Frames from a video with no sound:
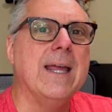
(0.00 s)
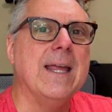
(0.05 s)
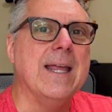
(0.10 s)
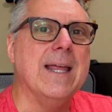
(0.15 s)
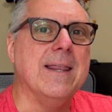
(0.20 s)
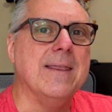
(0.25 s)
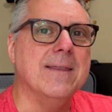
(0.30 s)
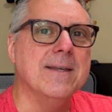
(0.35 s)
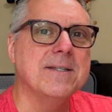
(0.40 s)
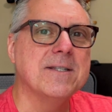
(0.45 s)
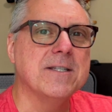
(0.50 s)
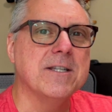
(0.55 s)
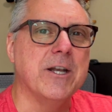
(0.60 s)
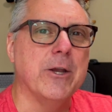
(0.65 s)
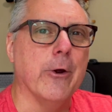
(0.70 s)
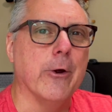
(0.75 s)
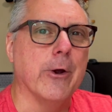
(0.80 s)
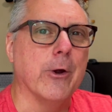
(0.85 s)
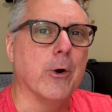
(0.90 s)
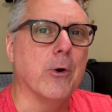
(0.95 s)
In this
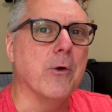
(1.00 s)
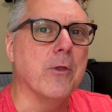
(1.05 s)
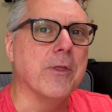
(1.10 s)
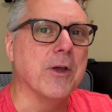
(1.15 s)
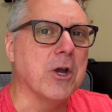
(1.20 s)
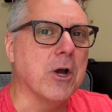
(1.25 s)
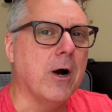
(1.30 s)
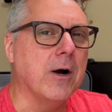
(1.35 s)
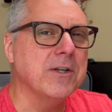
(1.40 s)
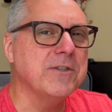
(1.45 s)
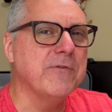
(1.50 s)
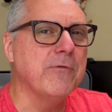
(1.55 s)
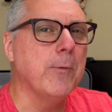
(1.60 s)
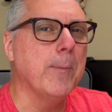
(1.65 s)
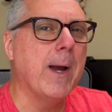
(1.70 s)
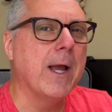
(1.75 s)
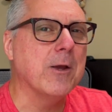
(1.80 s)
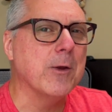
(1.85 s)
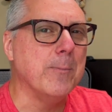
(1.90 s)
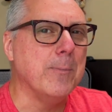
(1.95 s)
scenario, the cost for
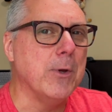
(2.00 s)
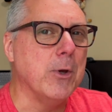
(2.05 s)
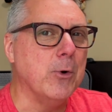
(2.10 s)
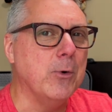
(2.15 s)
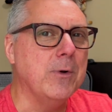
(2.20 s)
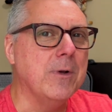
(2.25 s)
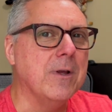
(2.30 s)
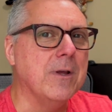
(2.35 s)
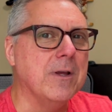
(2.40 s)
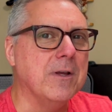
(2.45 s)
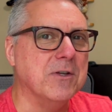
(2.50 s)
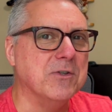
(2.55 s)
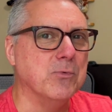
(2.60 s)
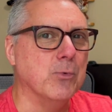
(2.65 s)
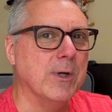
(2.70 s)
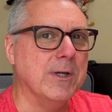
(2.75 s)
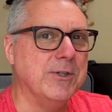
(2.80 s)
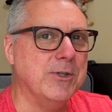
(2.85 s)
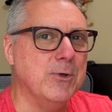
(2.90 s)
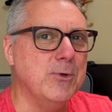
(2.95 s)
my commute is
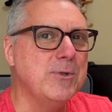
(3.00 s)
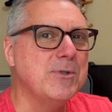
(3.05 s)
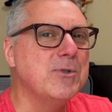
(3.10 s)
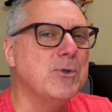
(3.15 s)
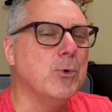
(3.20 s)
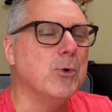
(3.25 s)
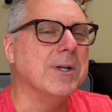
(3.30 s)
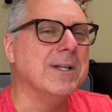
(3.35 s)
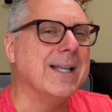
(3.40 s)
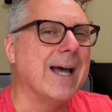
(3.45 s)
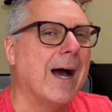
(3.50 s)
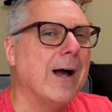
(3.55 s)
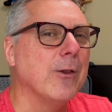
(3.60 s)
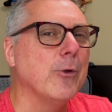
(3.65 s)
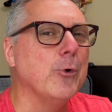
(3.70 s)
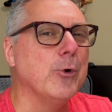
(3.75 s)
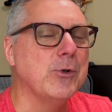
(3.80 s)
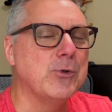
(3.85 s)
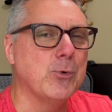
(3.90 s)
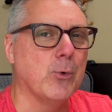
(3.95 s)
reduced to
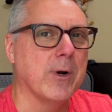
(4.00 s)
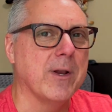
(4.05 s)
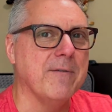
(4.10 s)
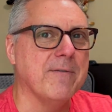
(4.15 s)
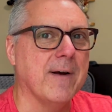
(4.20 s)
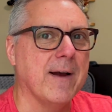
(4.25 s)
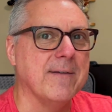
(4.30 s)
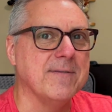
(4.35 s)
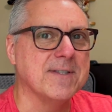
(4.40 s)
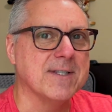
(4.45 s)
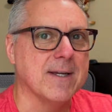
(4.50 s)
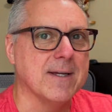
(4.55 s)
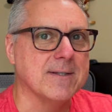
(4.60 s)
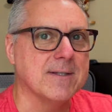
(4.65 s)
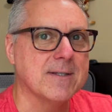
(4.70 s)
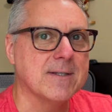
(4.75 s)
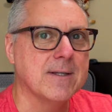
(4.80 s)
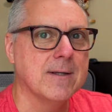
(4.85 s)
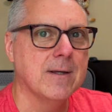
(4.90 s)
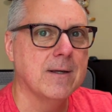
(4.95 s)

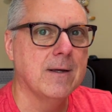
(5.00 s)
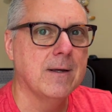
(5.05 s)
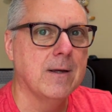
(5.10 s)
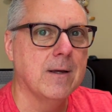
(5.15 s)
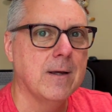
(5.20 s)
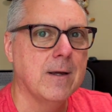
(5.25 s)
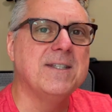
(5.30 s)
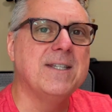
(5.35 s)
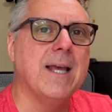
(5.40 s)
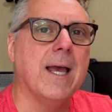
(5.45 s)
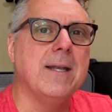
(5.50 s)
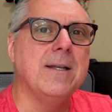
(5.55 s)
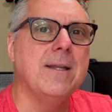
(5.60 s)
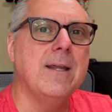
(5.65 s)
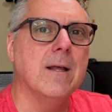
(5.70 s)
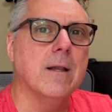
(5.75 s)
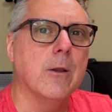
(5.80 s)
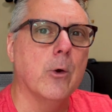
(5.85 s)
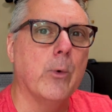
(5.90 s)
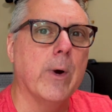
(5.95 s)
$1.25. 10
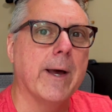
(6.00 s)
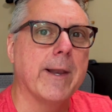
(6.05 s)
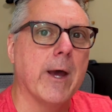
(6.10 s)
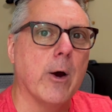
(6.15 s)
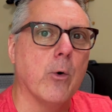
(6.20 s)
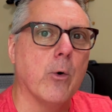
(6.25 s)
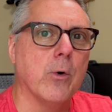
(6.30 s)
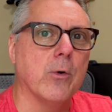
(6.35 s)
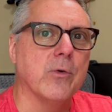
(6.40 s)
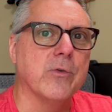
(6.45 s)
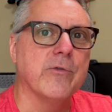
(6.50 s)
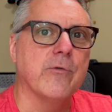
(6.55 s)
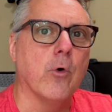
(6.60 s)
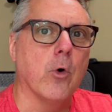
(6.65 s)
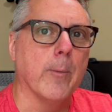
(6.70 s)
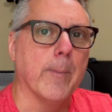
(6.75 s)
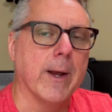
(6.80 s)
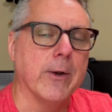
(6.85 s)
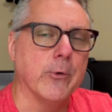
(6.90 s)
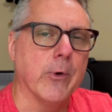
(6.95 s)
kilowatt hours for
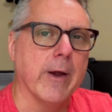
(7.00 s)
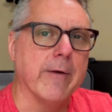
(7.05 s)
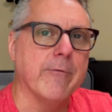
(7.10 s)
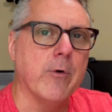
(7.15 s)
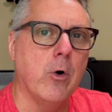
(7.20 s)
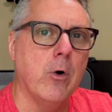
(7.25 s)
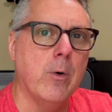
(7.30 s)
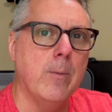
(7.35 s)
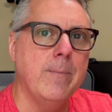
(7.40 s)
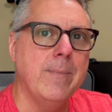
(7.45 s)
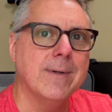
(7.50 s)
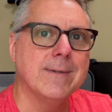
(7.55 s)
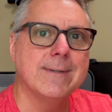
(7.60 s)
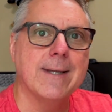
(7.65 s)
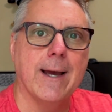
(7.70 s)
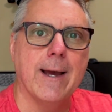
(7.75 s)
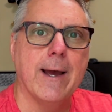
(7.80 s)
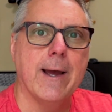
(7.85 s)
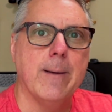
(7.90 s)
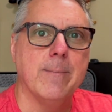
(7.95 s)
my drive home
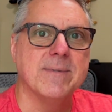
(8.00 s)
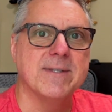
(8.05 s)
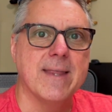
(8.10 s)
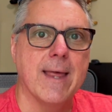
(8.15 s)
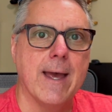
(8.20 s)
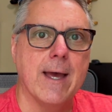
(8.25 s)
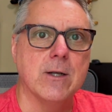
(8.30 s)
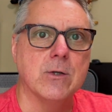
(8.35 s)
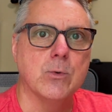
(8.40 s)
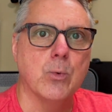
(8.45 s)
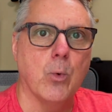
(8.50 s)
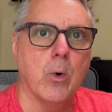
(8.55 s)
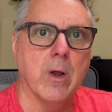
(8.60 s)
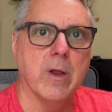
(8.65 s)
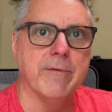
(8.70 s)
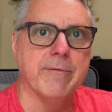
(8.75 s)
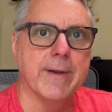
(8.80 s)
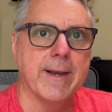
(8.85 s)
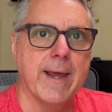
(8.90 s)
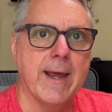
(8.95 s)
times that
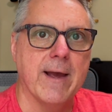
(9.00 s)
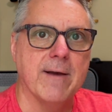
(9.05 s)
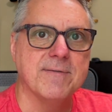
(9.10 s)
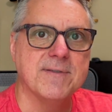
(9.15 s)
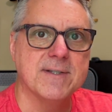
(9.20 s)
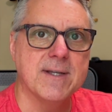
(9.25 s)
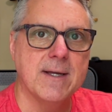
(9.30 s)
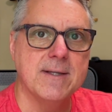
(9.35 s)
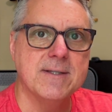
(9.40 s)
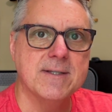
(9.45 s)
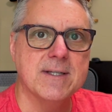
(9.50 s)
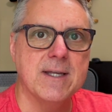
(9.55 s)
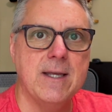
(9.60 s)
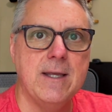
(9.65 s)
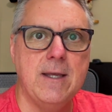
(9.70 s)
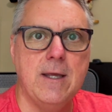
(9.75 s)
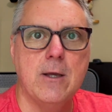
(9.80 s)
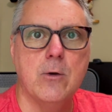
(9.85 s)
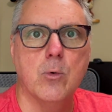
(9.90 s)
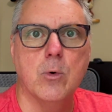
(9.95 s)
12.5 cents
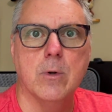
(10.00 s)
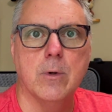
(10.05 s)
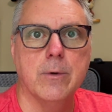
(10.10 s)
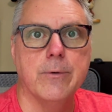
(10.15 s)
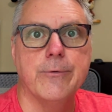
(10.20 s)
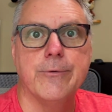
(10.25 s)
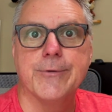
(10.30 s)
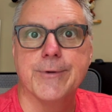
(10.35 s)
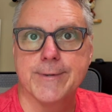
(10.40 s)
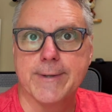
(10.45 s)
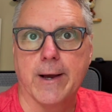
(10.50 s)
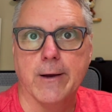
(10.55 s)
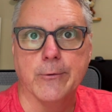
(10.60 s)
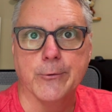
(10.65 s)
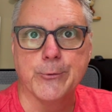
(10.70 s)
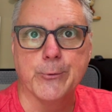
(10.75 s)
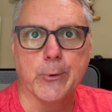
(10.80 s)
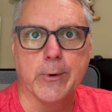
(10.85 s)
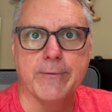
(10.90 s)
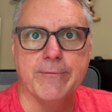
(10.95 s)
equals
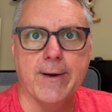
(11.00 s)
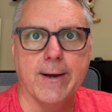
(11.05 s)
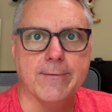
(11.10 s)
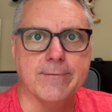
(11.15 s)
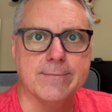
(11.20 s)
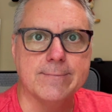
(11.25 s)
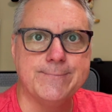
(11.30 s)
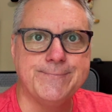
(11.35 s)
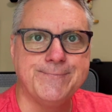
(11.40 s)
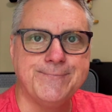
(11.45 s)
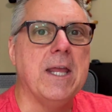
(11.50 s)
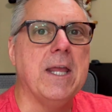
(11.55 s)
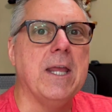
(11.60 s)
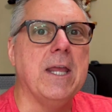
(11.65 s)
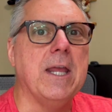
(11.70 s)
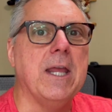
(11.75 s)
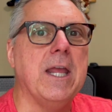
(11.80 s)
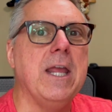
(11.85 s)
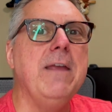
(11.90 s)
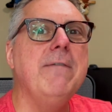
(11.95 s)
$1.25.
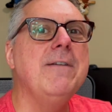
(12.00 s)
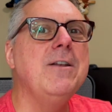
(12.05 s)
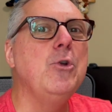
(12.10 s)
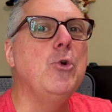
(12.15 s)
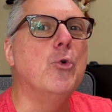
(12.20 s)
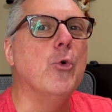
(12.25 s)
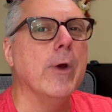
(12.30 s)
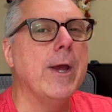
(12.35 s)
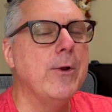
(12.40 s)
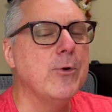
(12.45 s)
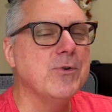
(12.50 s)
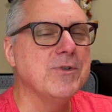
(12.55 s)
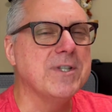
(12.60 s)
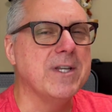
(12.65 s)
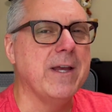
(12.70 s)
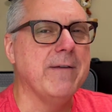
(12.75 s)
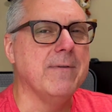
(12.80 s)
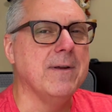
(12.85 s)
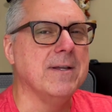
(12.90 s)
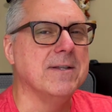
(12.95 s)
Even greater
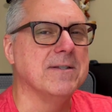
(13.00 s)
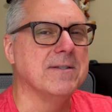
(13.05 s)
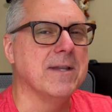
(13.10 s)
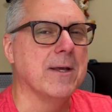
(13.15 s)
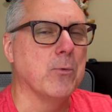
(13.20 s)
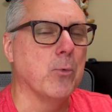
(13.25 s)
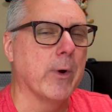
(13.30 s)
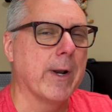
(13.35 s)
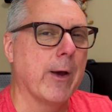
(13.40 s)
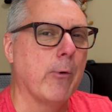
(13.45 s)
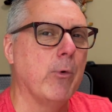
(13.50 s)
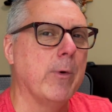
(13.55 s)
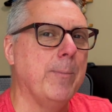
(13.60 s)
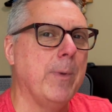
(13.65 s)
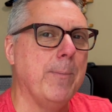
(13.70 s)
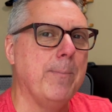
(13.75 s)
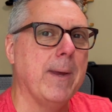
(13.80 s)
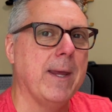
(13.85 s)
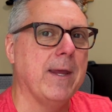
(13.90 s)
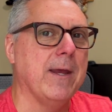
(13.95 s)
savings than what I would be
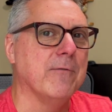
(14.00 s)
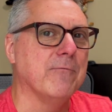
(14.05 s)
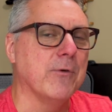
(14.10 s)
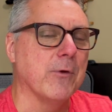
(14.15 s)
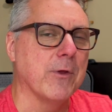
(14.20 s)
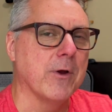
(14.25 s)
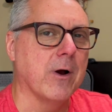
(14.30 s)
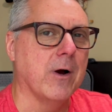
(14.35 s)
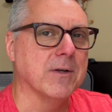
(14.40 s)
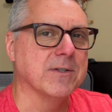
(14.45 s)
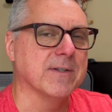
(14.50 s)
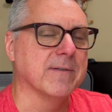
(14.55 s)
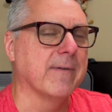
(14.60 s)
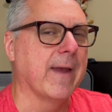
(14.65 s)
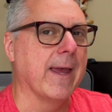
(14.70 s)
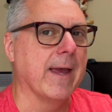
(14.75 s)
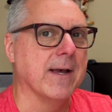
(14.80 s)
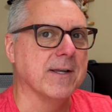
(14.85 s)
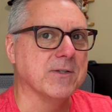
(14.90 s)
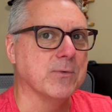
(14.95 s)
paying for the cost of
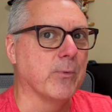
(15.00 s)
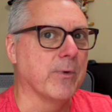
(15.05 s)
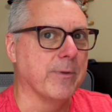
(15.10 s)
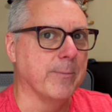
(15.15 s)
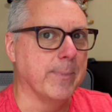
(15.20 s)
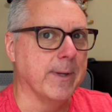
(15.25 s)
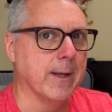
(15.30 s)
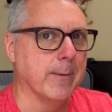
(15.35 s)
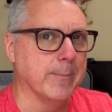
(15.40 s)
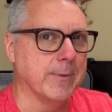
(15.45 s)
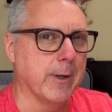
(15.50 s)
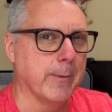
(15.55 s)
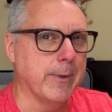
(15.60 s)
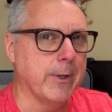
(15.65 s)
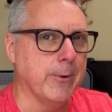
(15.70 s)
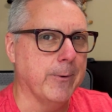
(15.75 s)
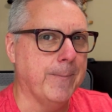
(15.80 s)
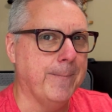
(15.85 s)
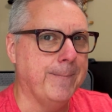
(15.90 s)
gas with a BMW.